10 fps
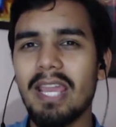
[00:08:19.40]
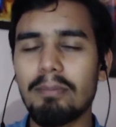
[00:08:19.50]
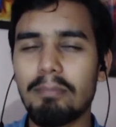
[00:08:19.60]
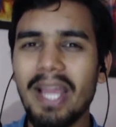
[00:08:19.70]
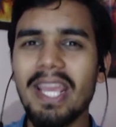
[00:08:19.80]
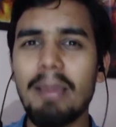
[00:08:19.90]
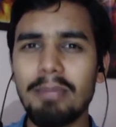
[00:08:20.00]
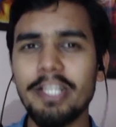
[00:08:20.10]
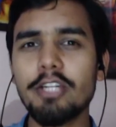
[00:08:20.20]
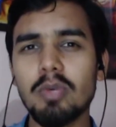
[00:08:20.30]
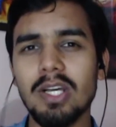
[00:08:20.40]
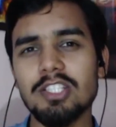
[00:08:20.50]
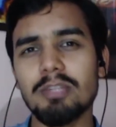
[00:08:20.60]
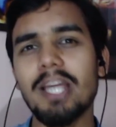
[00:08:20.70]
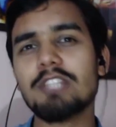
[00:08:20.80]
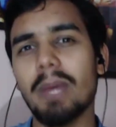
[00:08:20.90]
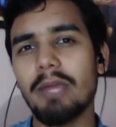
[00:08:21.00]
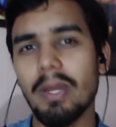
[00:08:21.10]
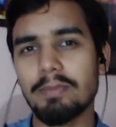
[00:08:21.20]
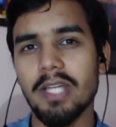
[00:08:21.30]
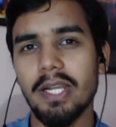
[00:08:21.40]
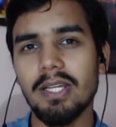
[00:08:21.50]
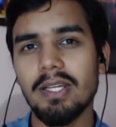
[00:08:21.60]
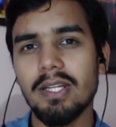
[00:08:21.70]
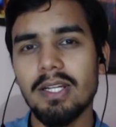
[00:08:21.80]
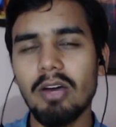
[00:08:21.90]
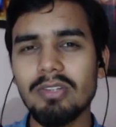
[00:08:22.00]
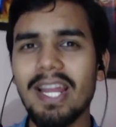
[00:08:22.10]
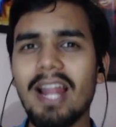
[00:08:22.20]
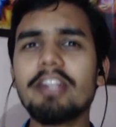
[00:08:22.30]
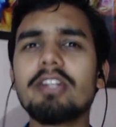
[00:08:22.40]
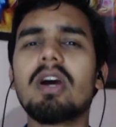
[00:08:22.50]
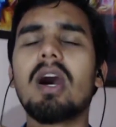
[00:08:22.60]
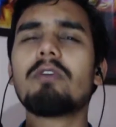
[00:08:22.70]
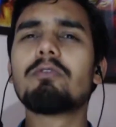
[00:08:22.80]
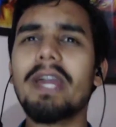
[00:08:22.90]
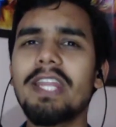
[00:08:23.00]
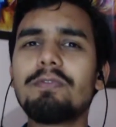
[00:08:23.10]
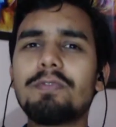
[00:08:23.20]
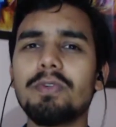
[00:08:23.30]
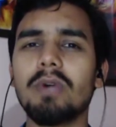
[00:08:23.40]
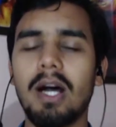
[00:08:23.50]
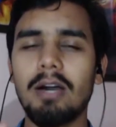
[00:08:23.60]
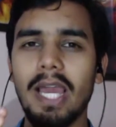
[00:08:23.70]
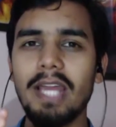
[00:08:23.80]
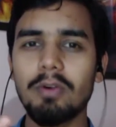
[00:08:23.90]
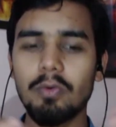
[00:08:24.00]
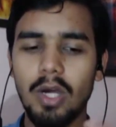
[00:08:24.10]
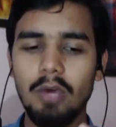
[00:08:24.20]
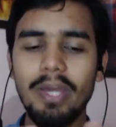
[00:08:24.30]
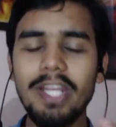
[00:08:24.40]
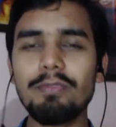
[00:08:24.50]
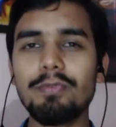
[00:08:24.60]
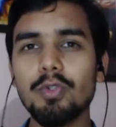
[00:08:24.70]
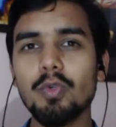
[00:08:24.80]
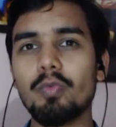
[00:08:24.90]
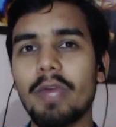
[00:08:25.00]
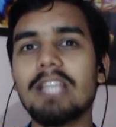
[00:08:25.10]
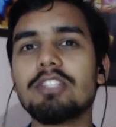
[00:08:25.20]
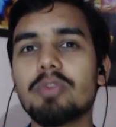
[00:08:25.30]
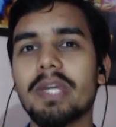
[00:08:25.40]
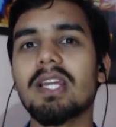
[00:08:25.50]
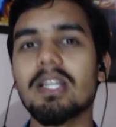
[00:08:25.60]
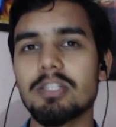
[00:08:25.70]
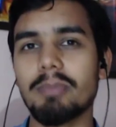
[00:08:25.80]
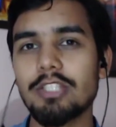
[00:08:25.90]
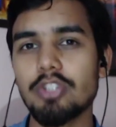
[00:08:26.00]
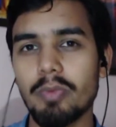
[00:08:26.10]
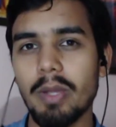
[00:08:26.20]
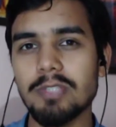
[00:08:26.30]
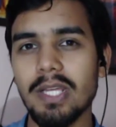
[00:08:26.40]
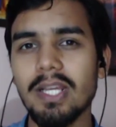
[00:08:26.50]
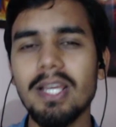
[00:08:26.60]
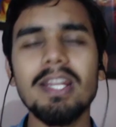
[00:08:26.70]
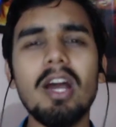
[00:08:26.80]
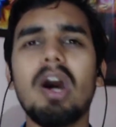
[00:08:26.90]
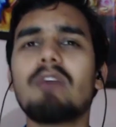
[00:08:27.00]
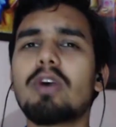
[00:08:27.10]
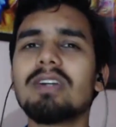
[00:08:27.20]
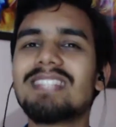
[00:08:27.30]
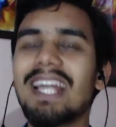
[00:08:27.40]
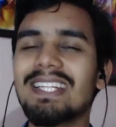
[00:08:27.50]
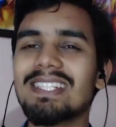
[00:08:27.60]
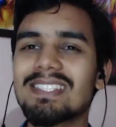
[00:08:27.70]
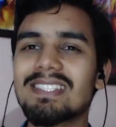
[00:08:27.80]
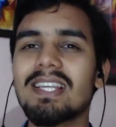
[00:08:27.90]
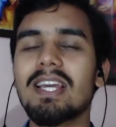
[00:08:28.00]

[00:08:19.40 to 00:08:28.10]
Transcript: my ability to customize my website. Now there are a very few ways you can customize your website. Now of course that is